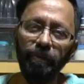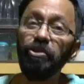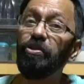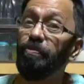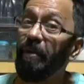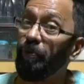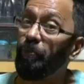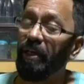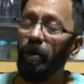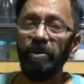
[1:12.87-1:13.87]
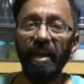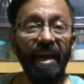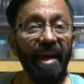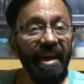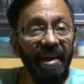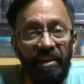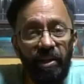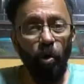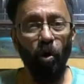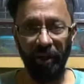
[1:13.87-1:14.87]
is made without any
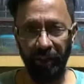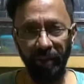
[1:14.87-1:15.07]
oil.